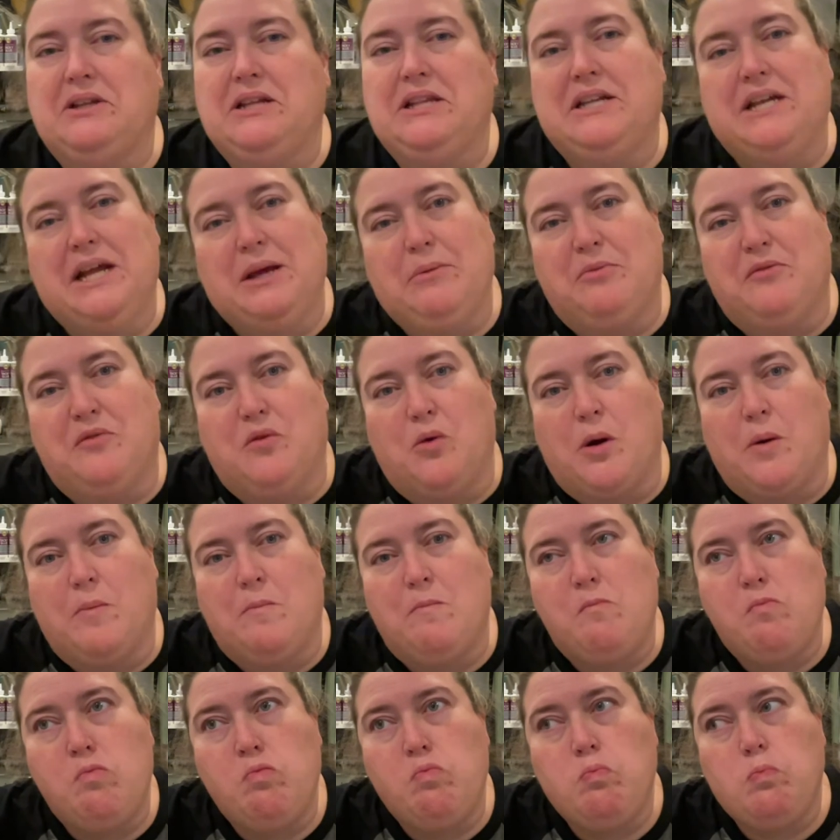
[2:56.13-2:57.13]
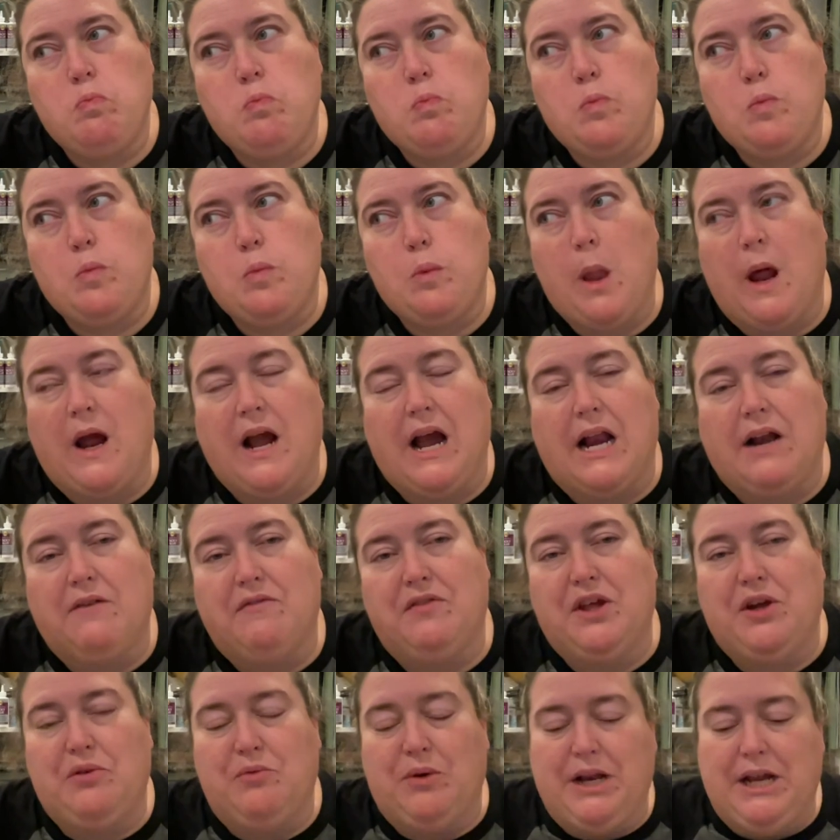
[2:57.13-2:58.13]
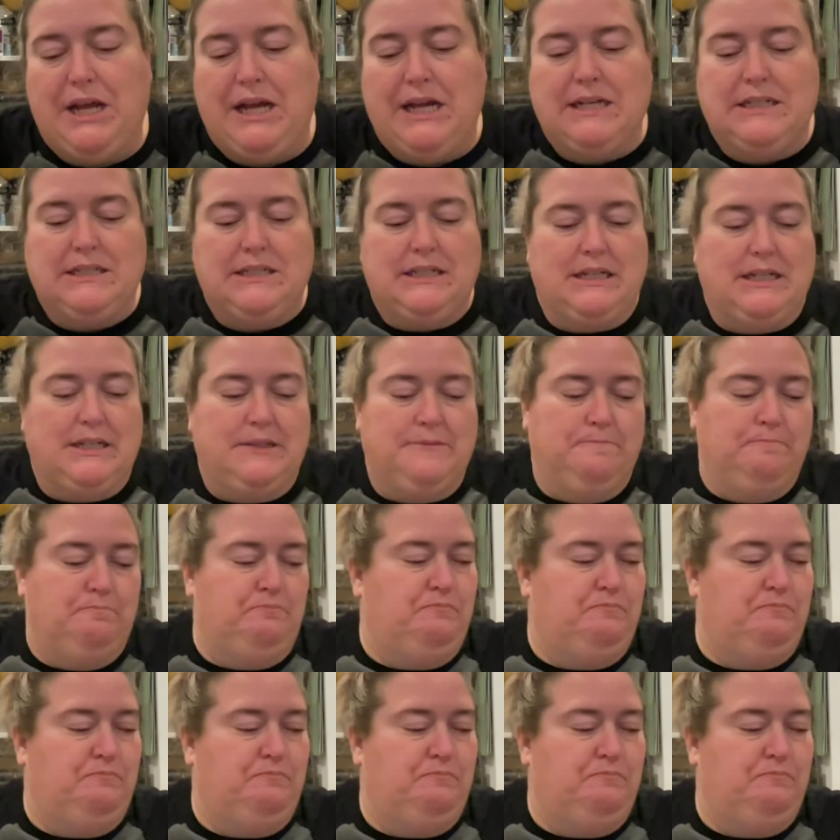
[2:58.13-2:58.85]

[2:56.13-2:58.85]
the day before and got everything ready and did it.